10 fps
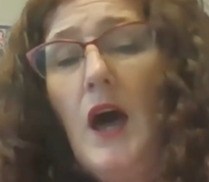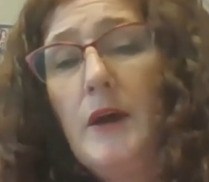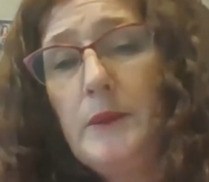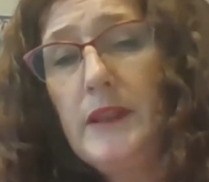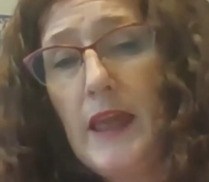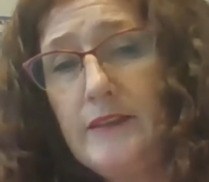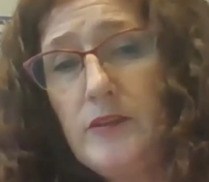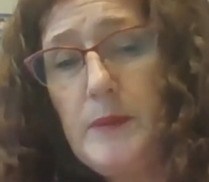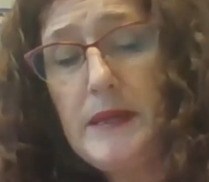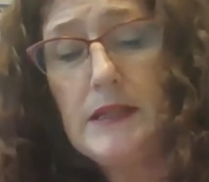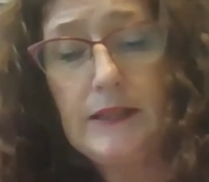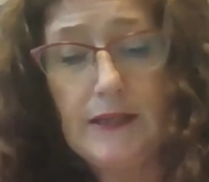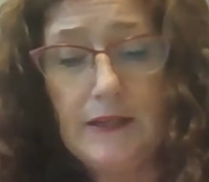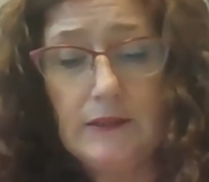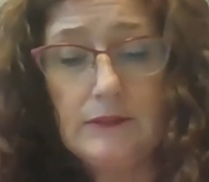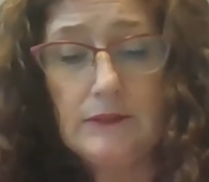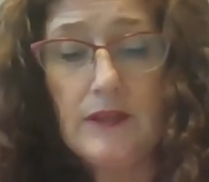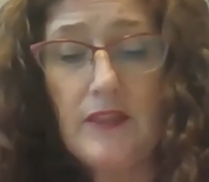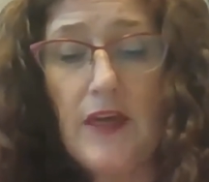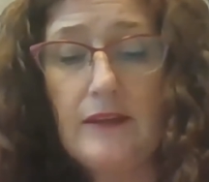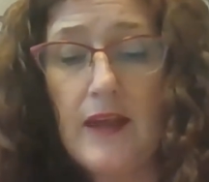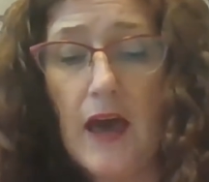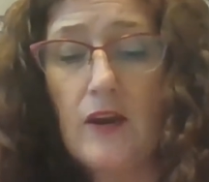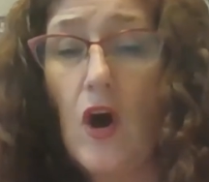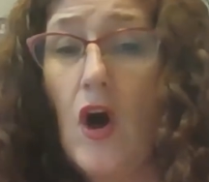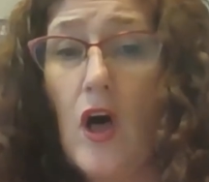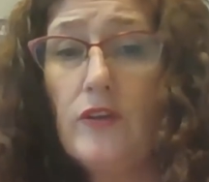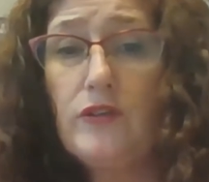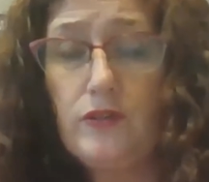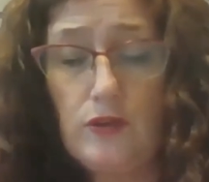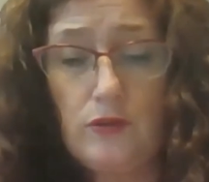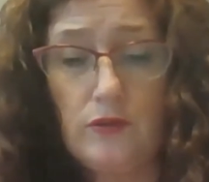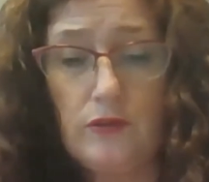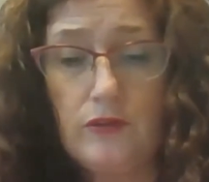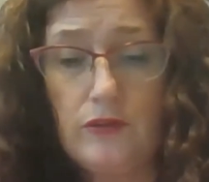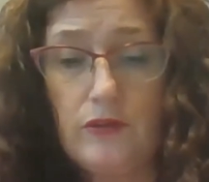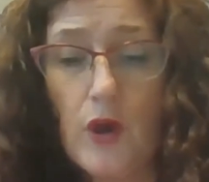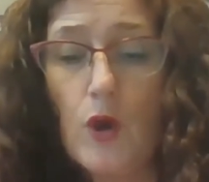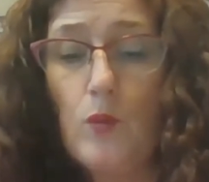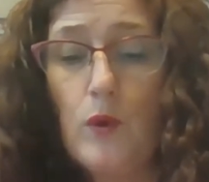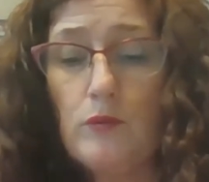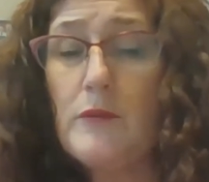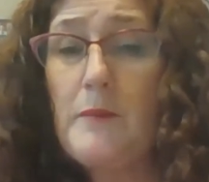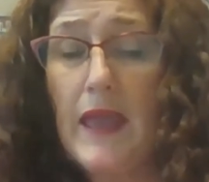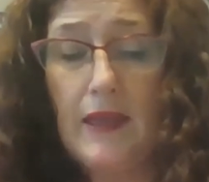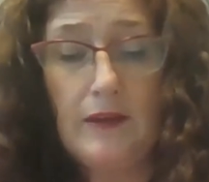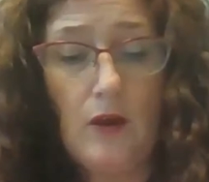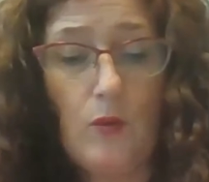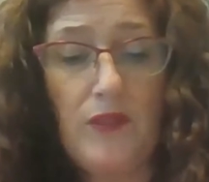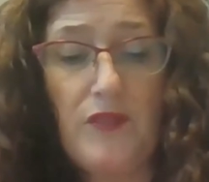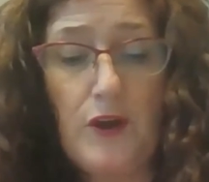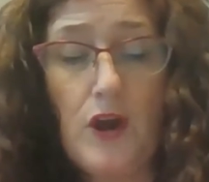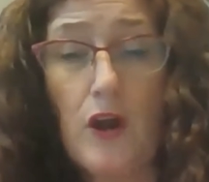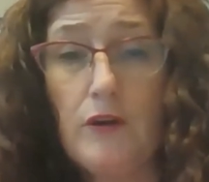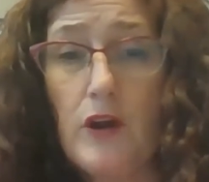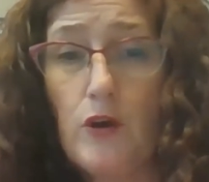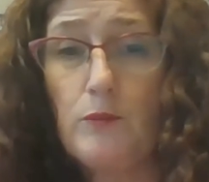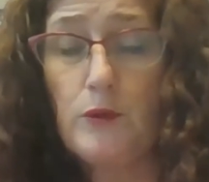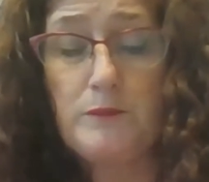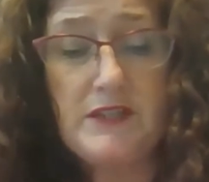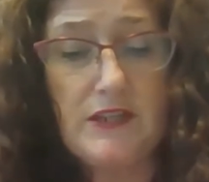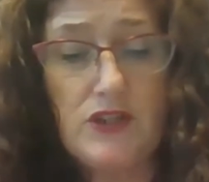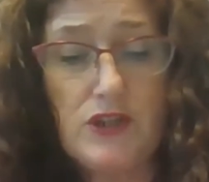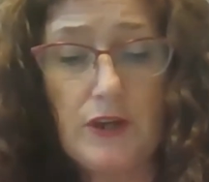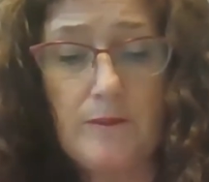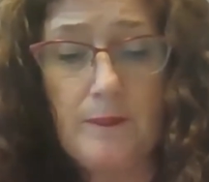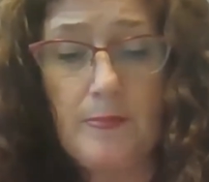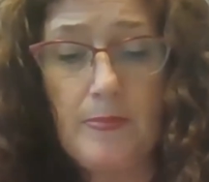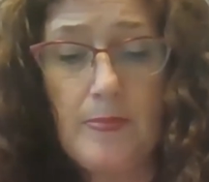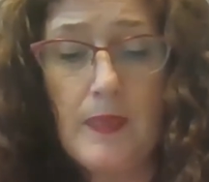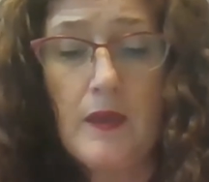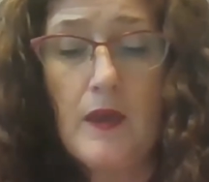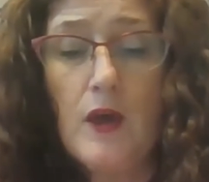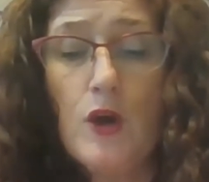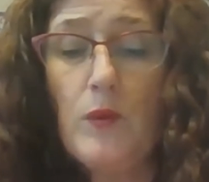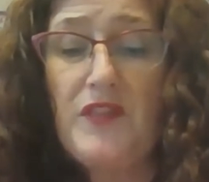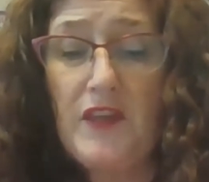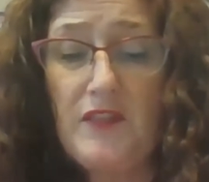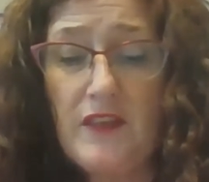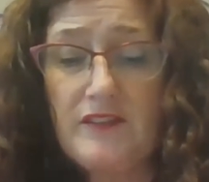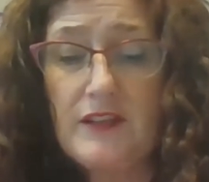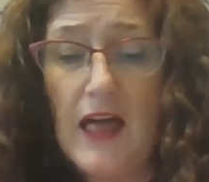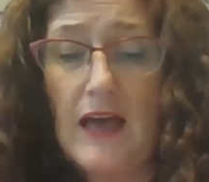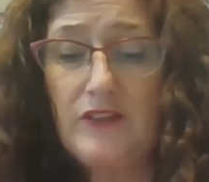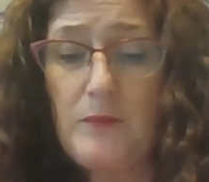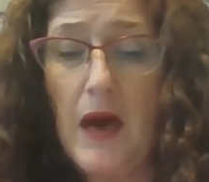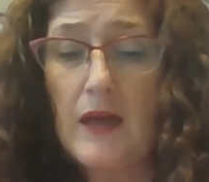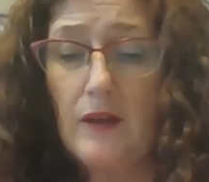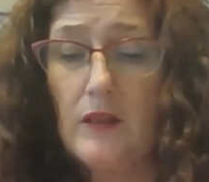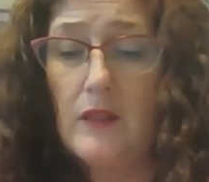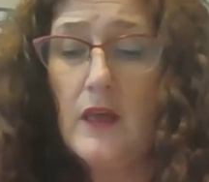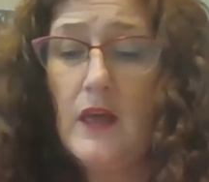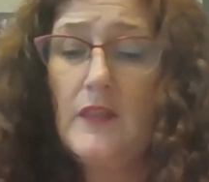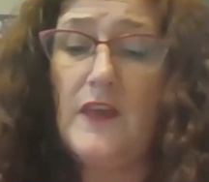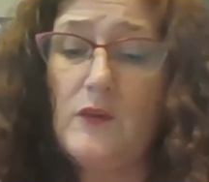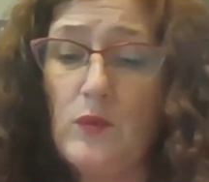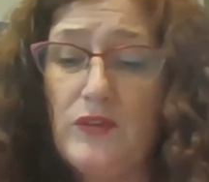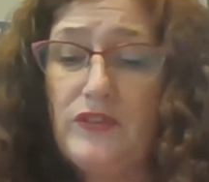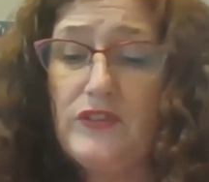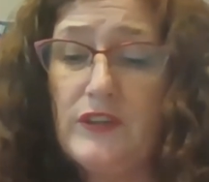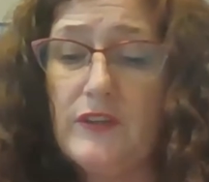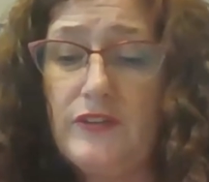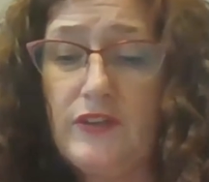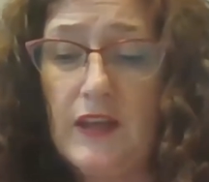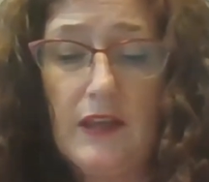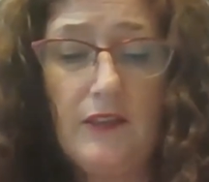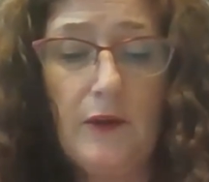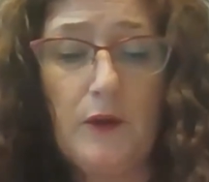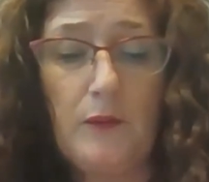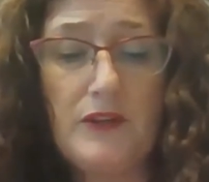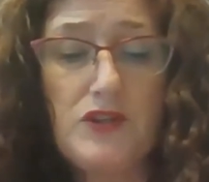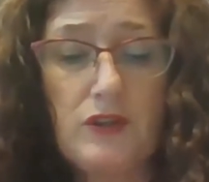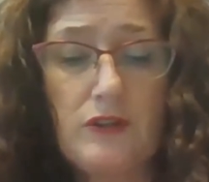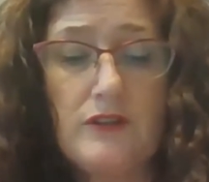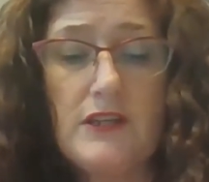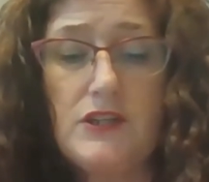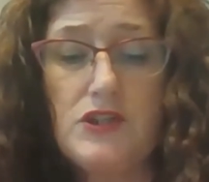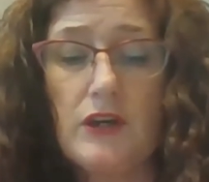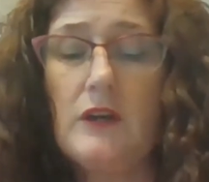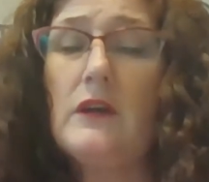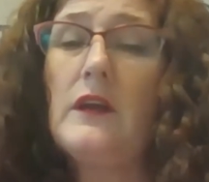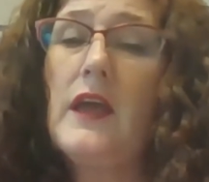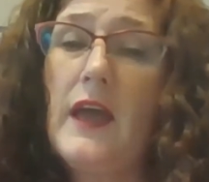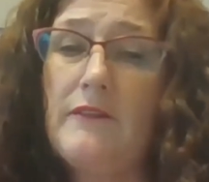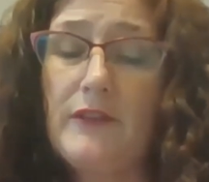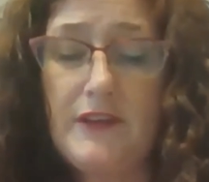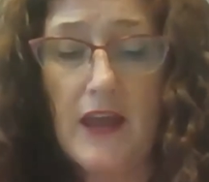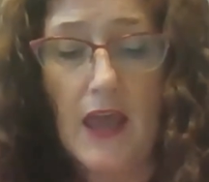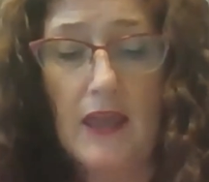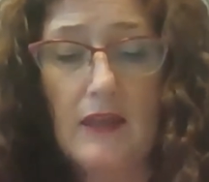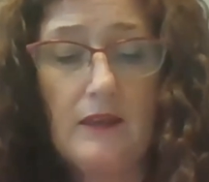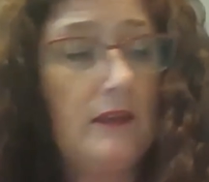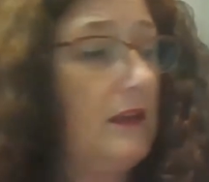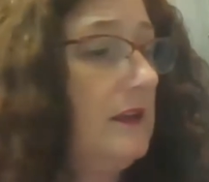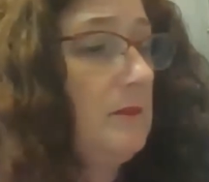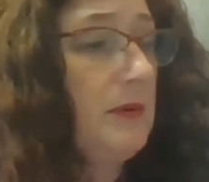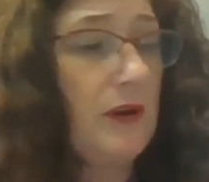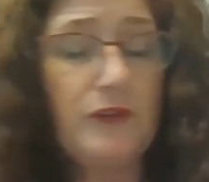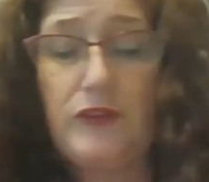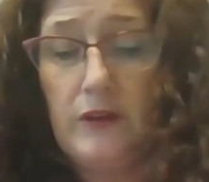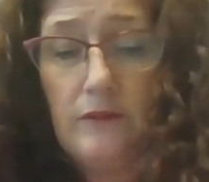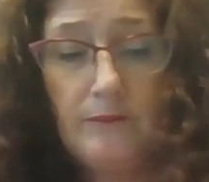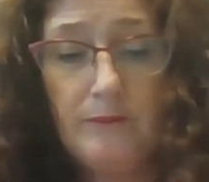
I would like to be clear that not all students will remain with their current homeroom teacher. Within this class model, they will still see their original teacher every day in person.